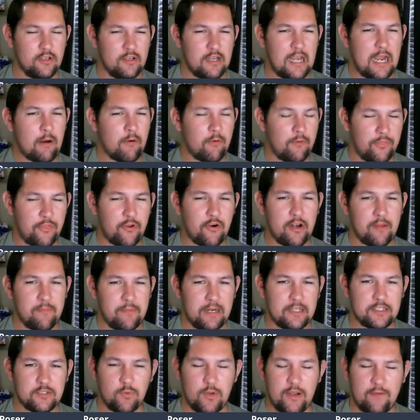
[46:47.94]
hour and 30
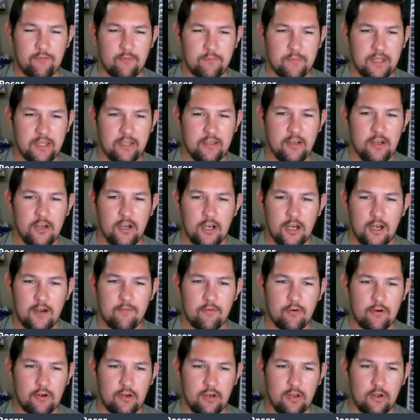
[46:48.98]
minutes away from me
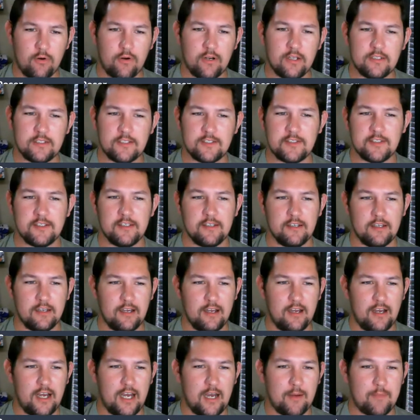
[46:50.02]
over in Lawrence.
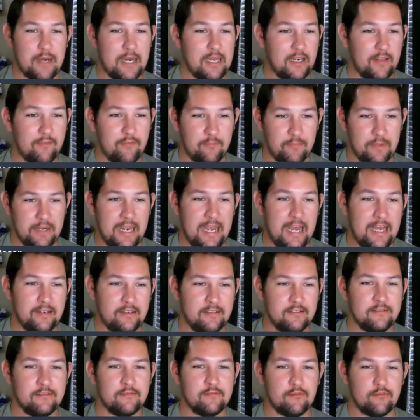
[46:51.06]
Um, I live in
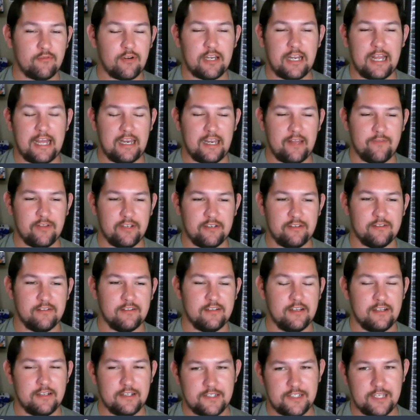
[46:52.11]
Manhattan. Really, I live in
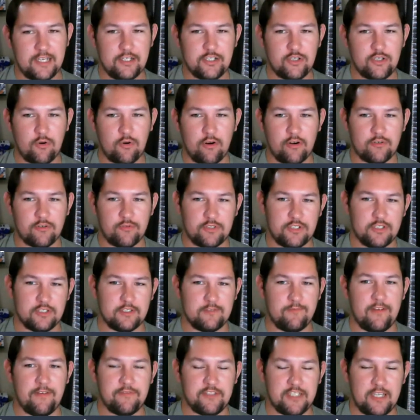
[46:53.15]
St. George, which is
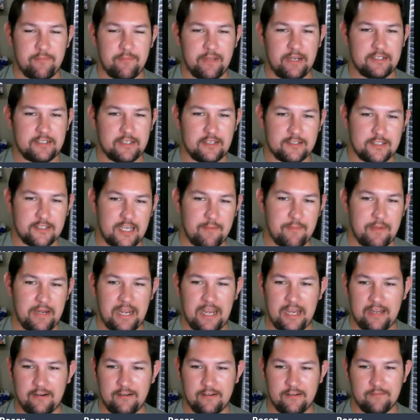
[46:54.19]
15 minutes outside
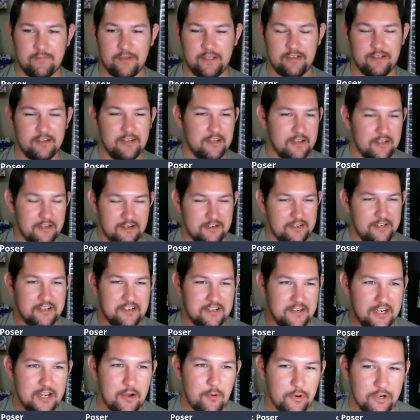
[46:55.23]
Manhattan, but
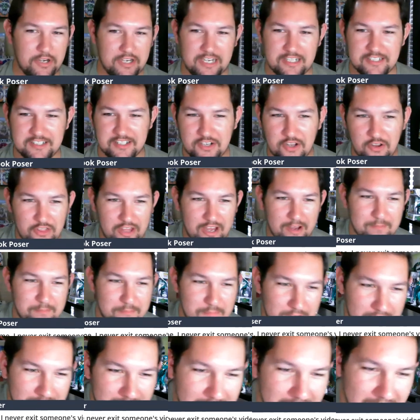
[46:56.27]
no one needs to know that.
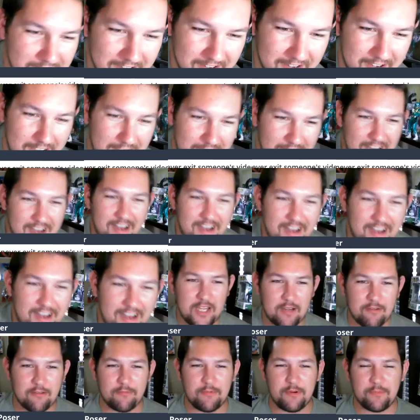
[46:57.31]
But uh,
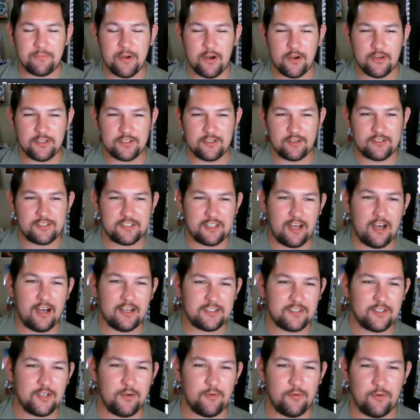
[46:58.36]
Comic Proposer is
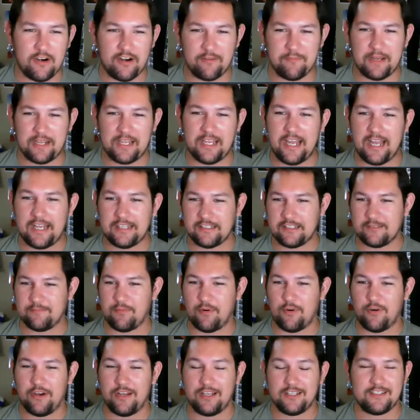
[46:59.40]
also one of my Kansas
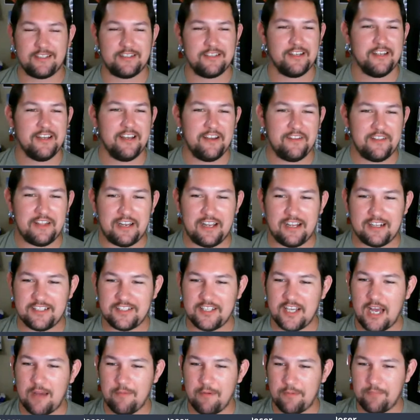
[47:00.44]
boys that likes
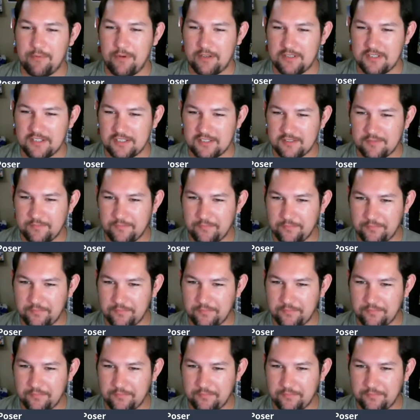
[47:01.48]
comic books.